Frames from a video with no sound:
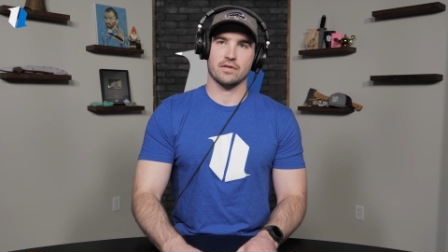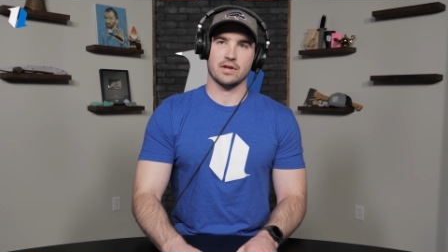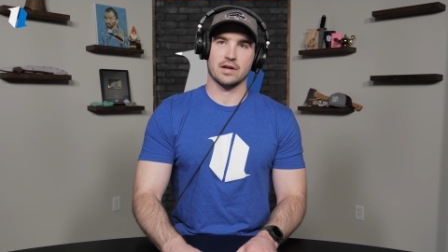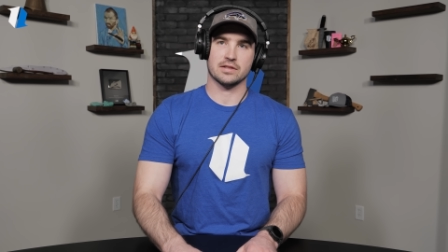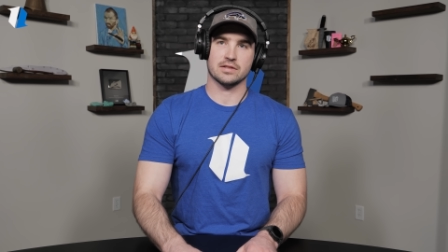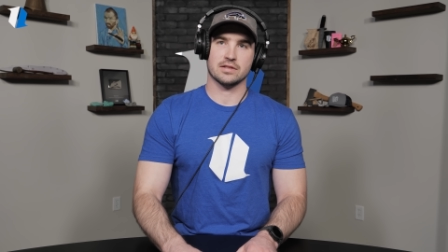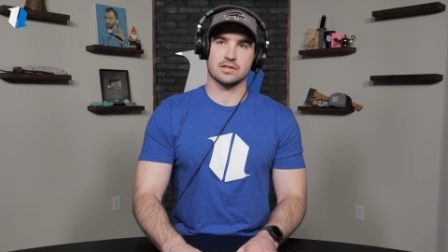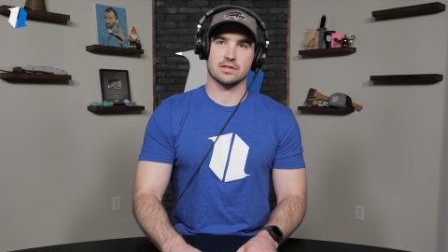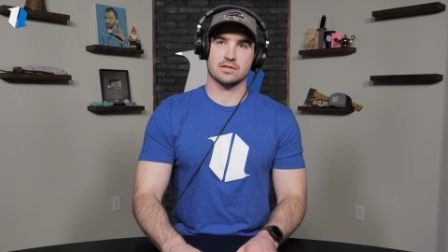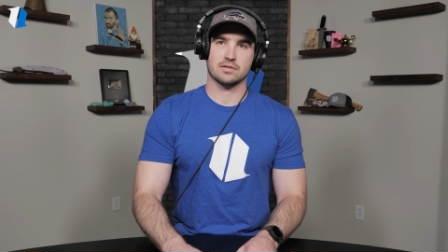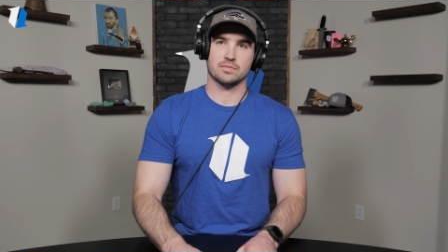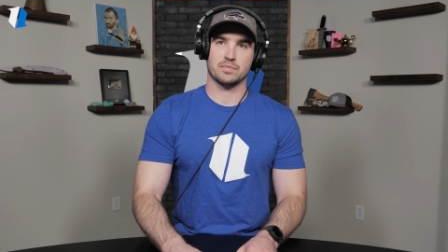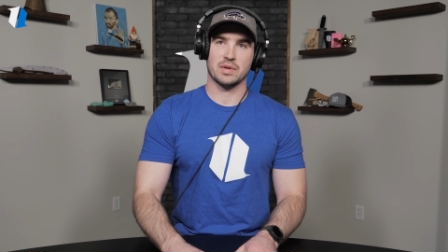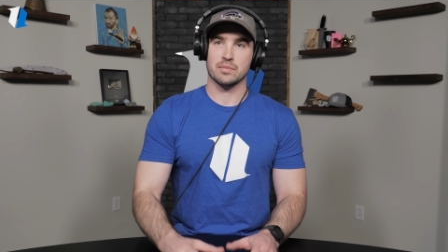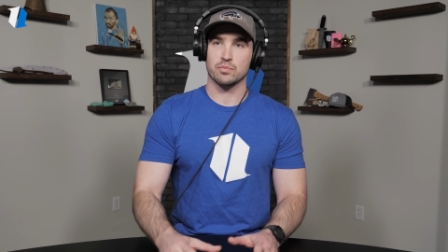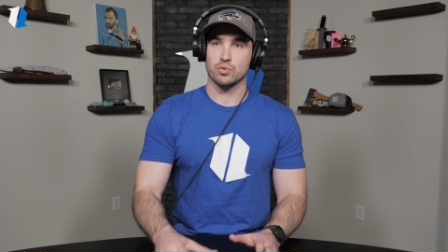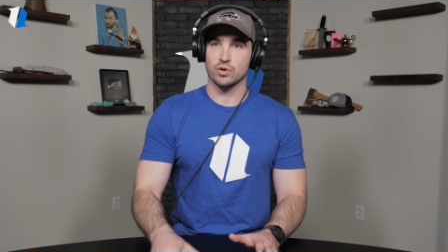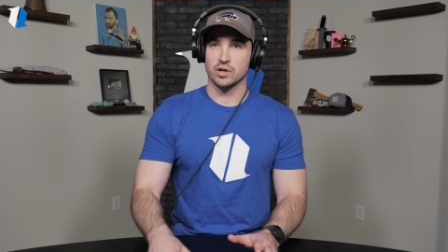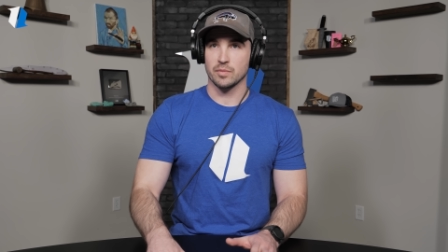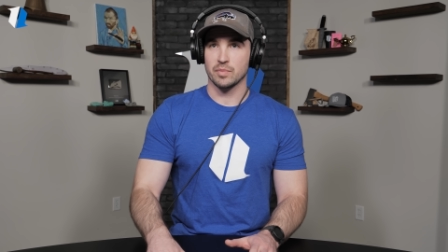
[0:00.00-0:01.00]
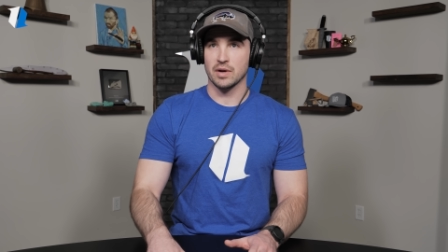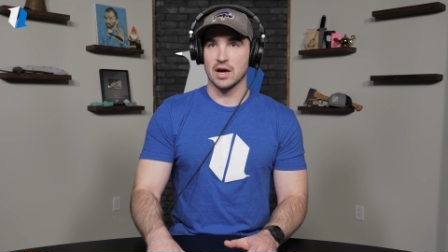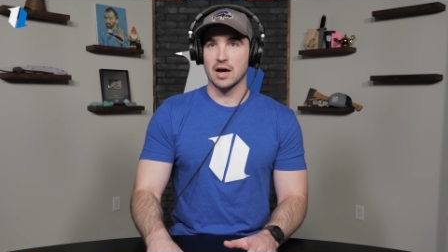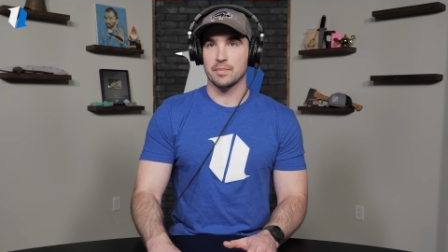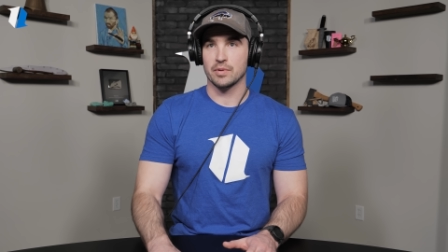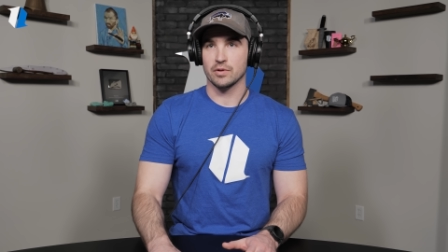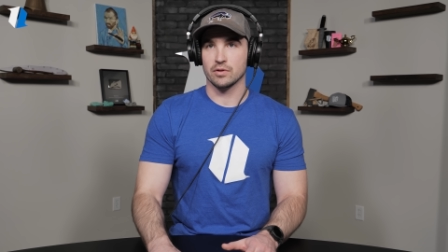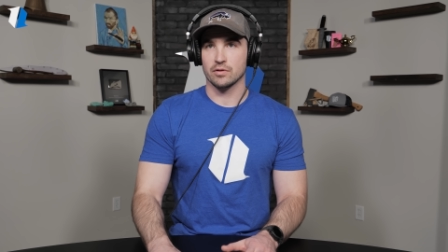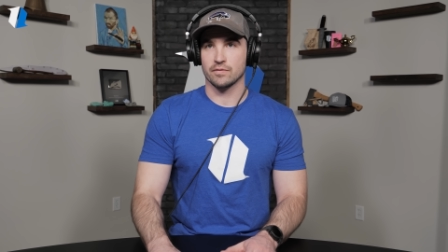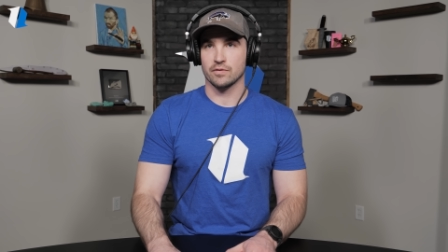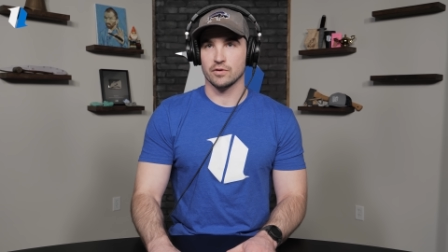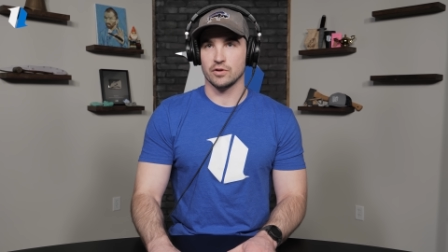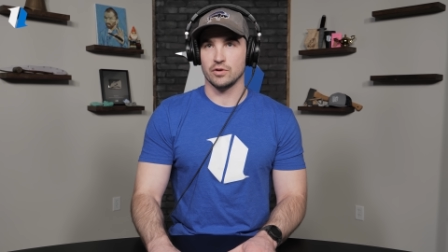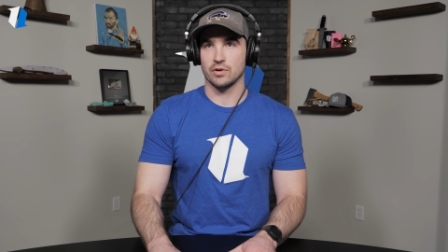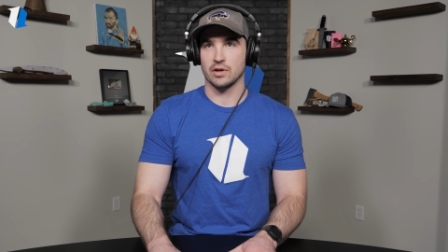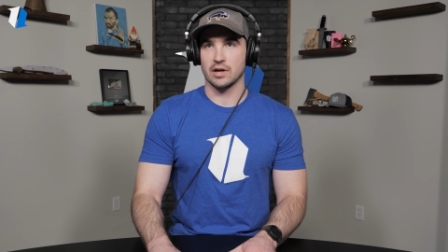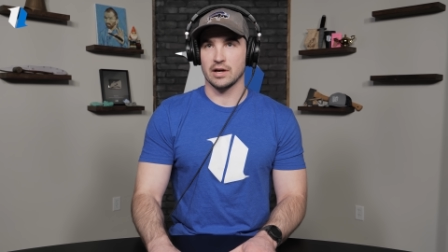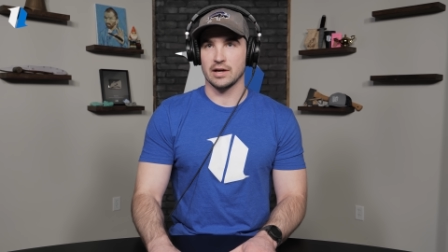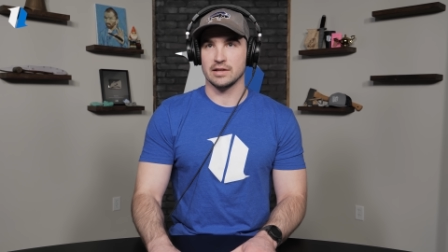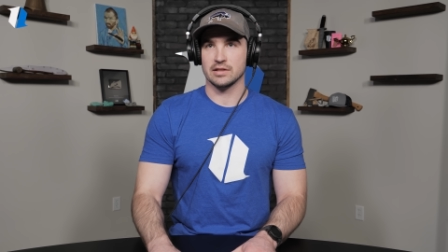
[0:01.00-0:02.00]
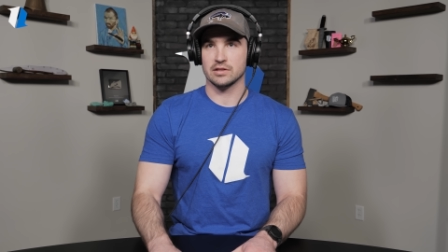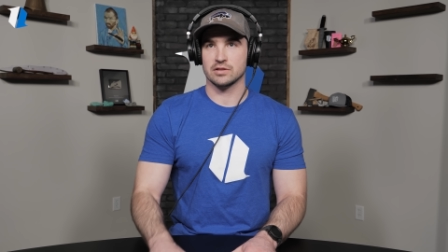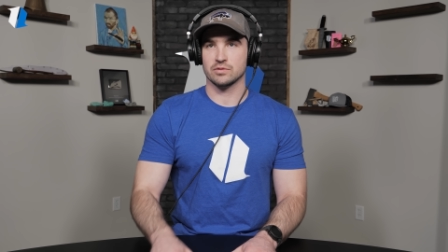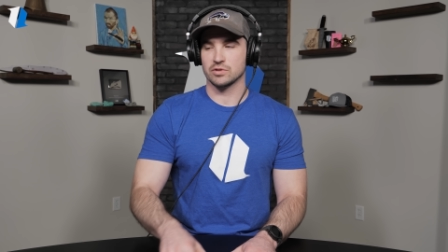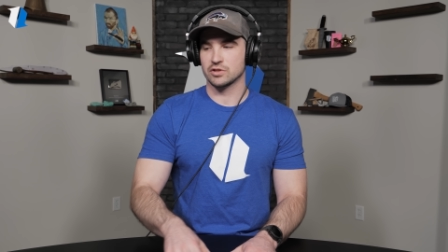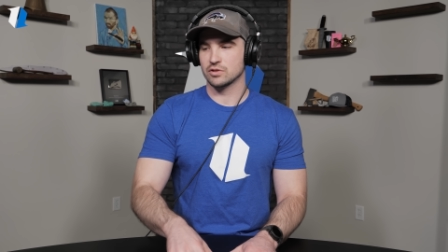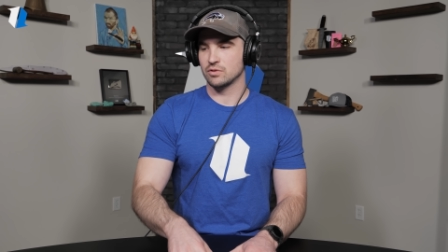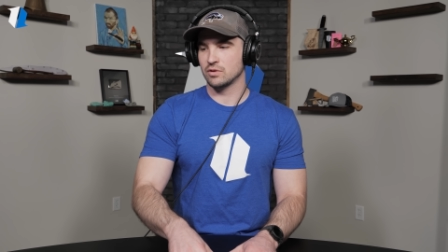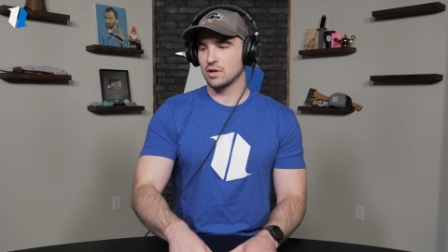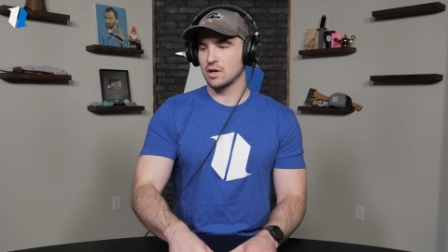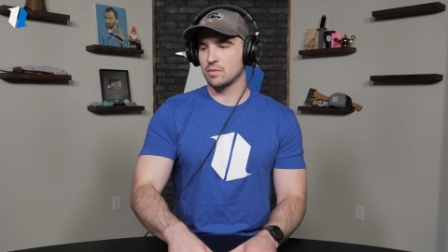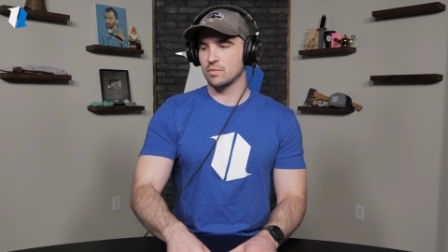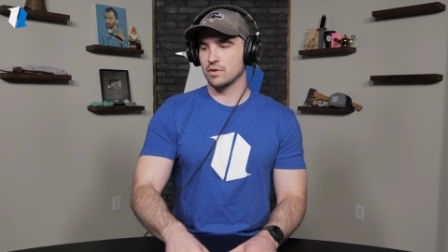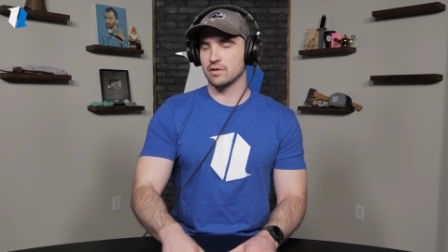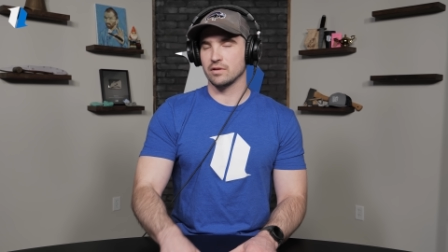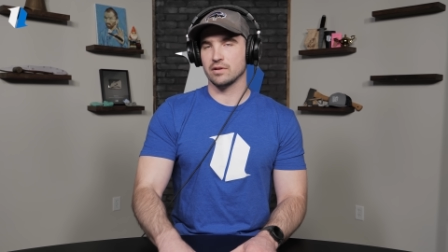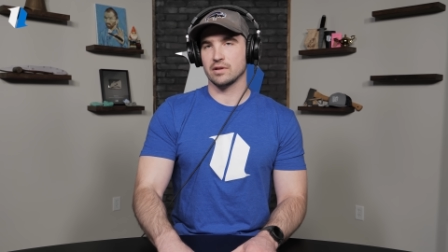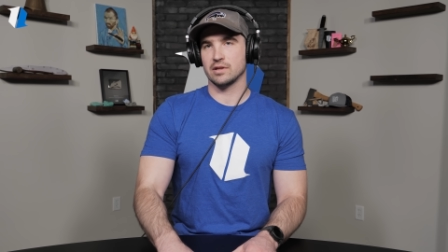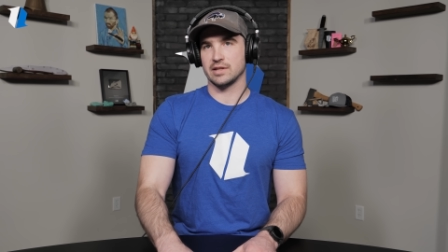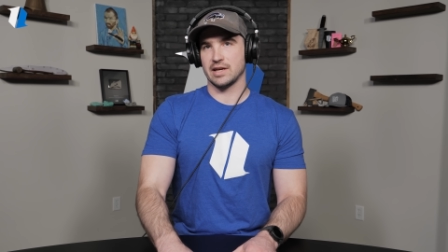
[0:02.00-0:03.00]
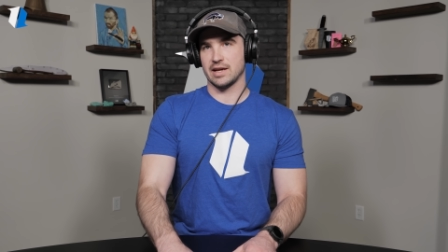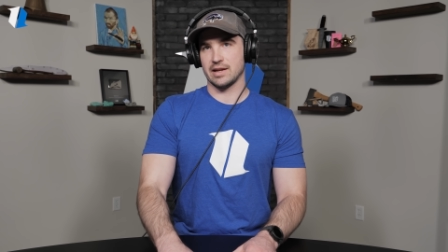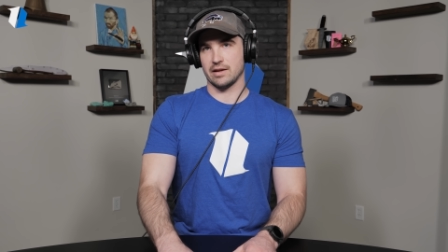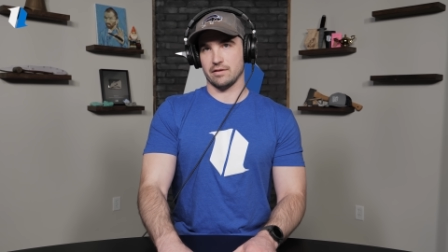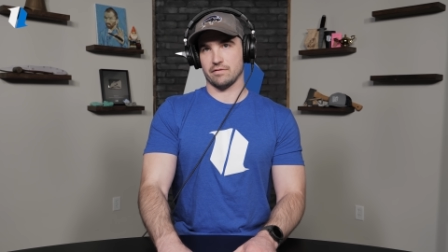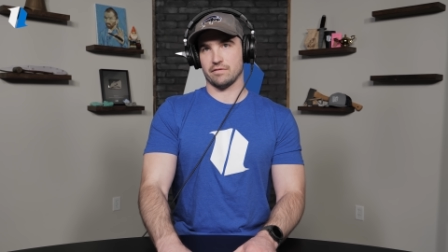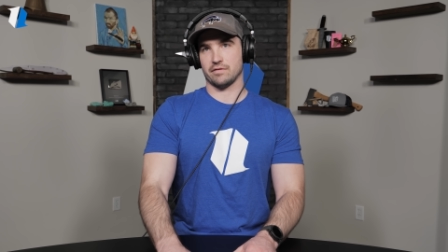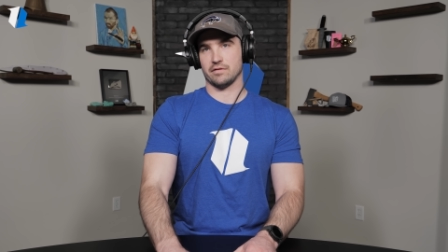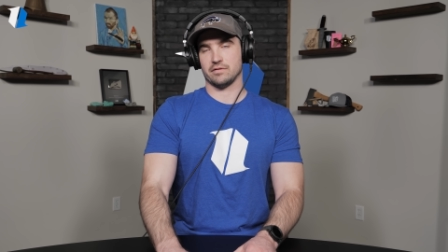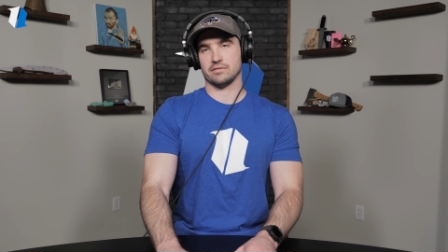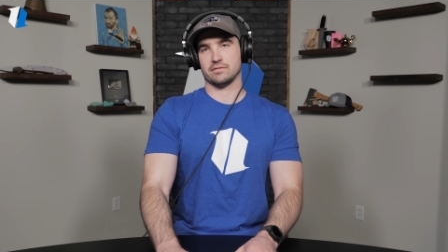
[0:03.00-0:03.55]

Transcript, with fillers: that's been pretty popular for you guys. What's going on with the Little Native?